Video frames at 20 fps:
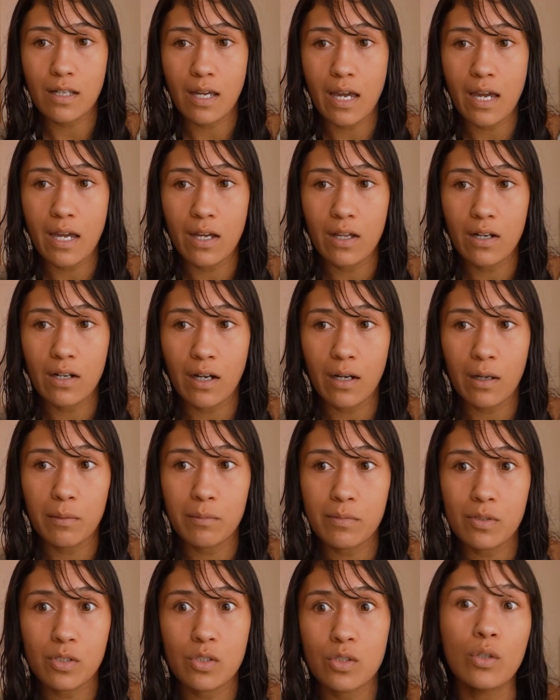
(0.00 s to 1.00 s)
And I'm
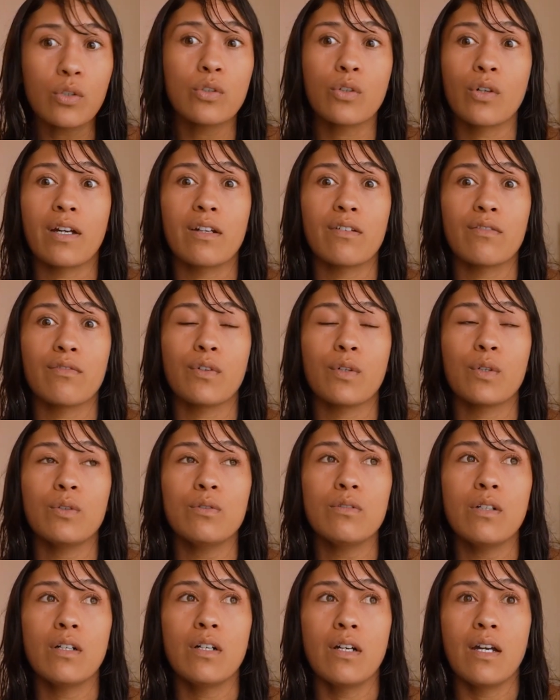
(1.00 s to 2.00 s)
so
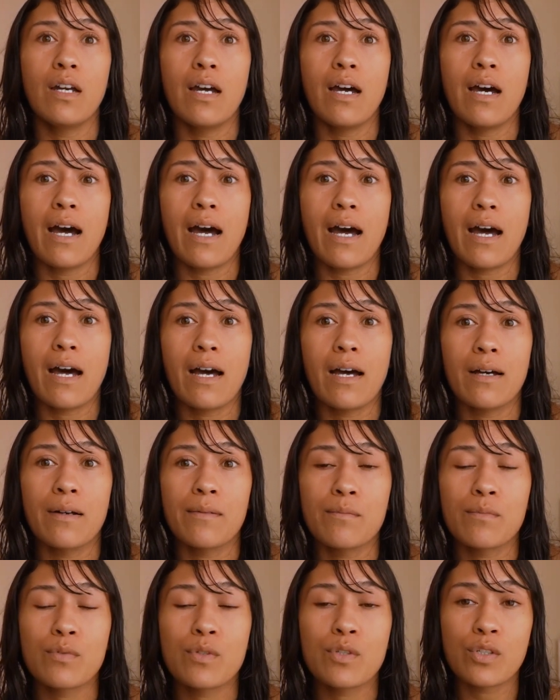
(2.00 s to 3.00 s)
grateful.
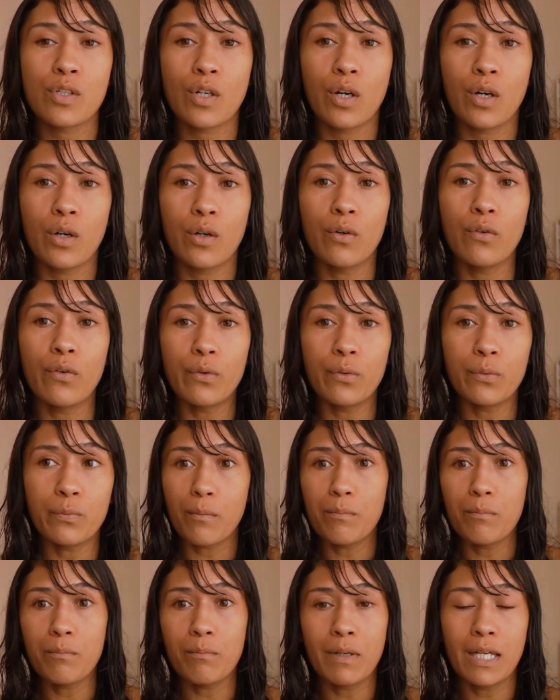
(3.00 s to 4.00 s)
So
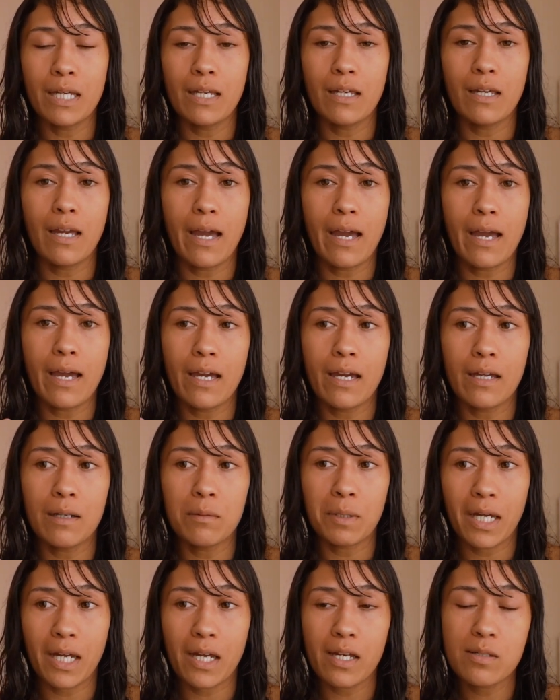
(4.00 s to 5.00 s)
me and
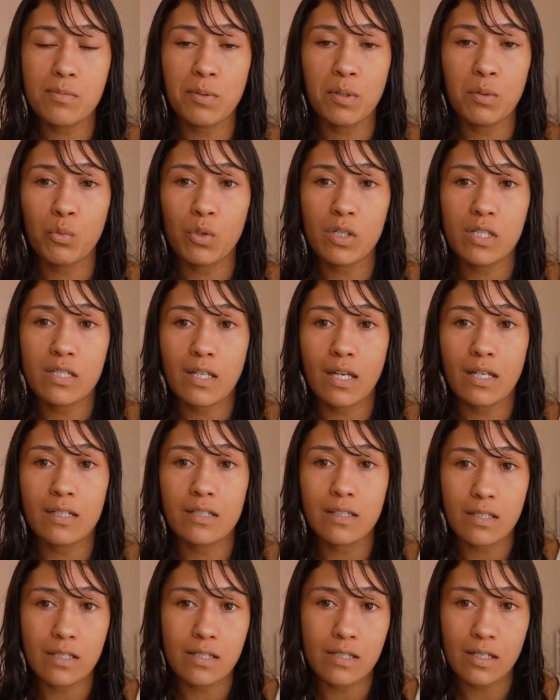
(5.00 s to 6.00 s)
my husband, we stayed
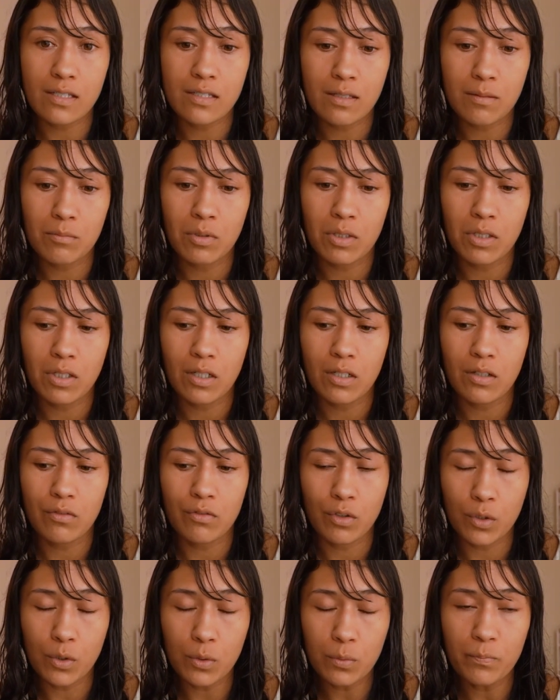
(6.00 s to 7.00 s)
in the tatami
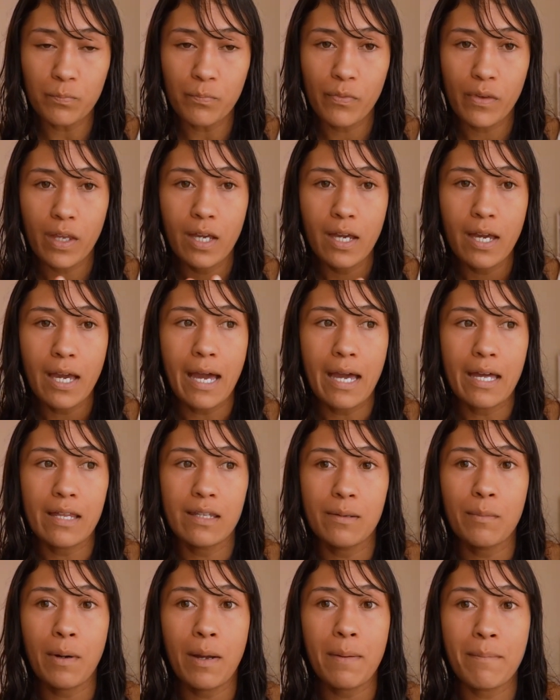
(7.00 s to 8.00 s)
room. And
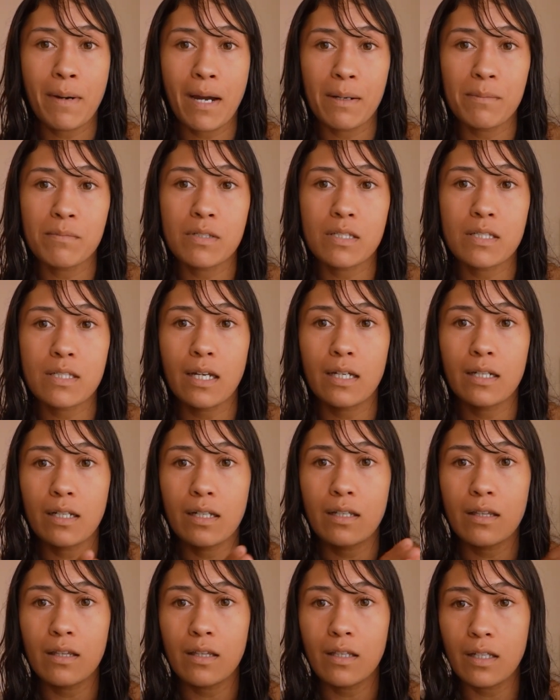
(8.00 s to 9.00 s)
then my mum stayed
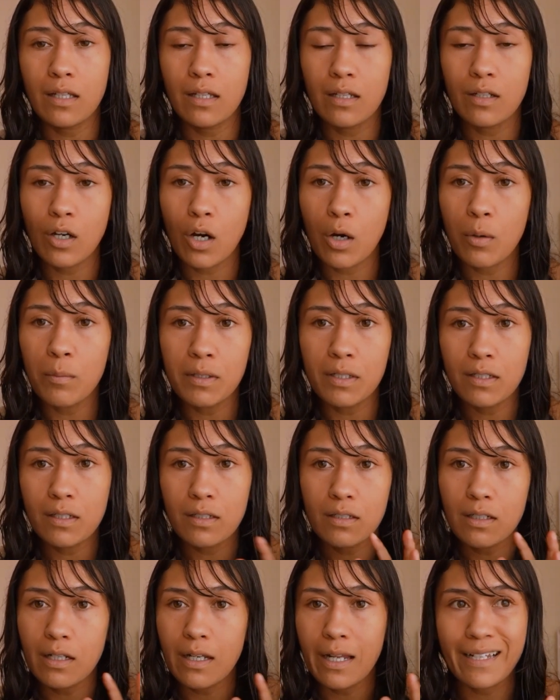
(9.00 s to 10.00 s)
in the
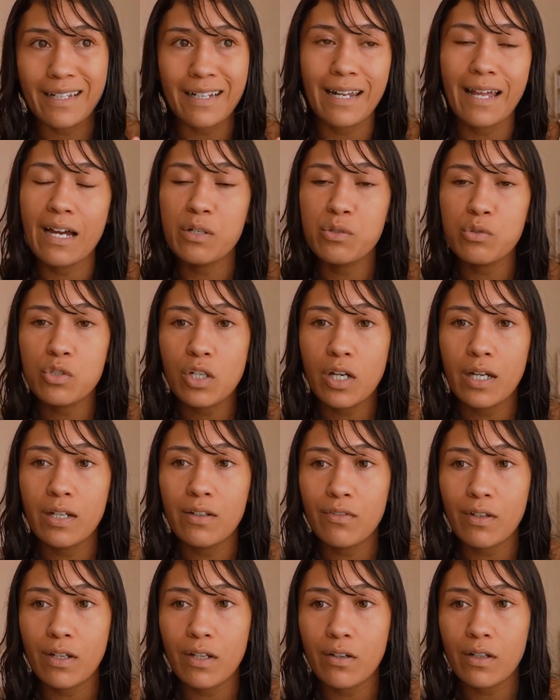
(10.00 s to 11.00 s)
common, like, lounge kind
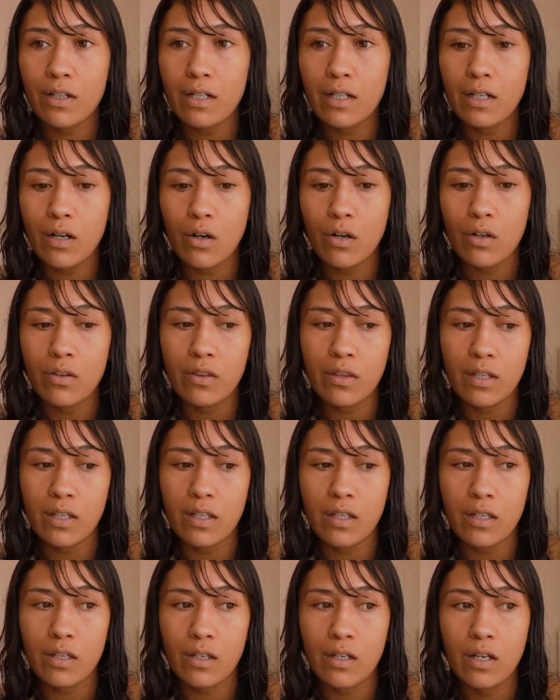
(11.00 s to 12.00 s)
of area on
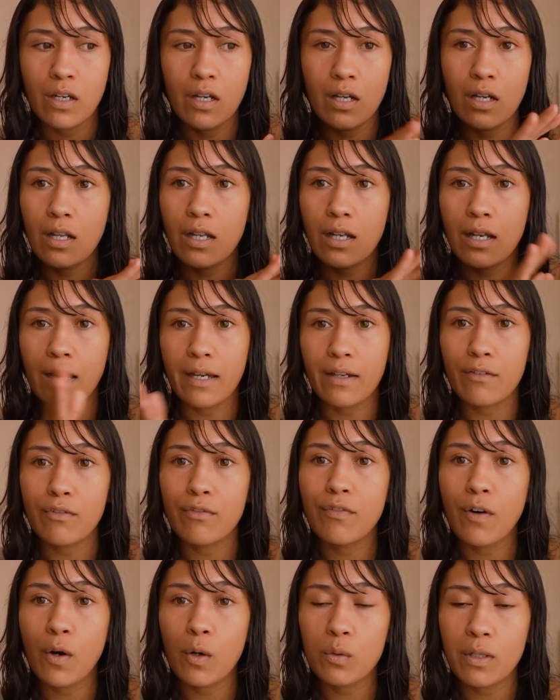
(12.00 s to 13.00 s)
the, like,
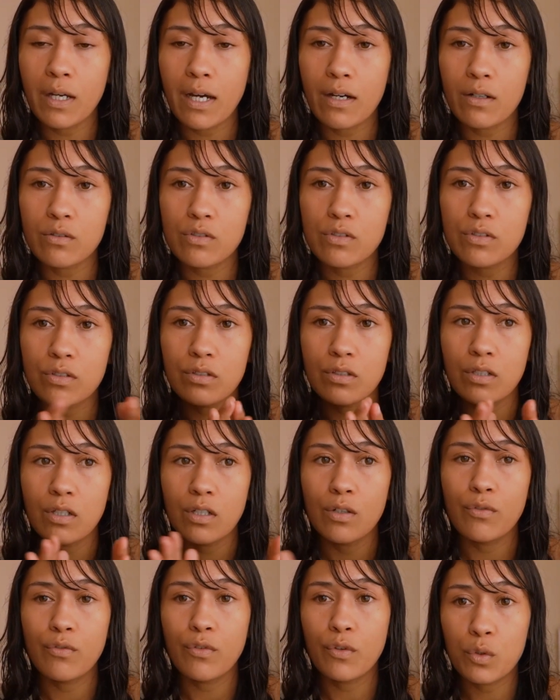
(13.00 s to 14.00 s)
fold-out
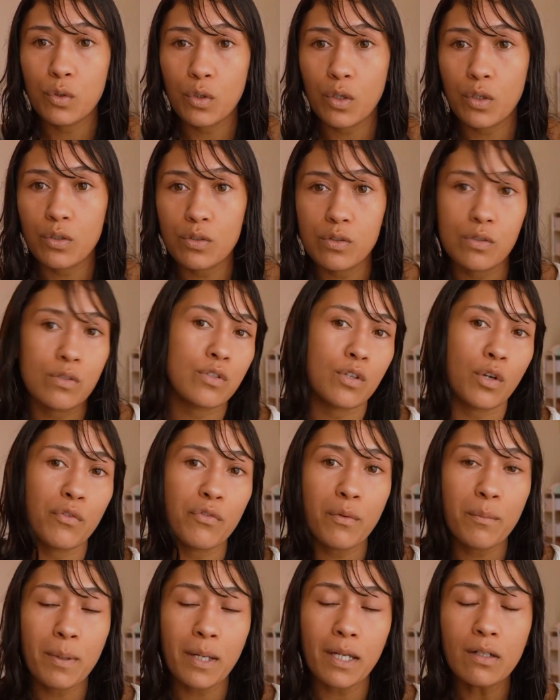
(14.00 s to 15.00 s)
futon
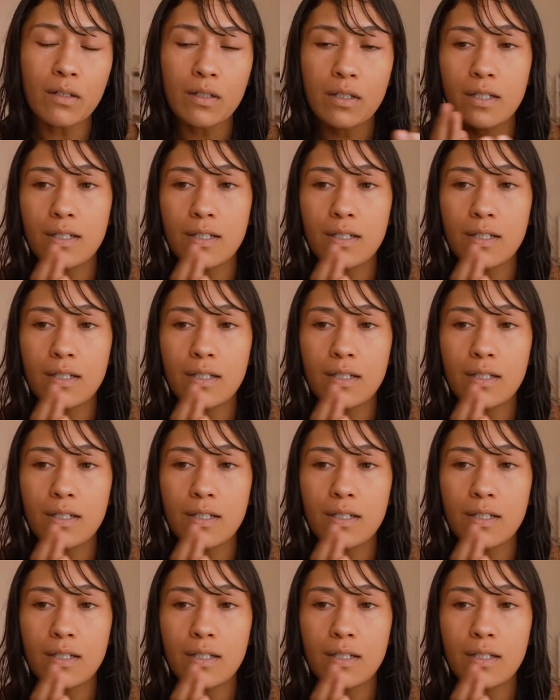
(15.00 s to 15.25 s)
sofa bed.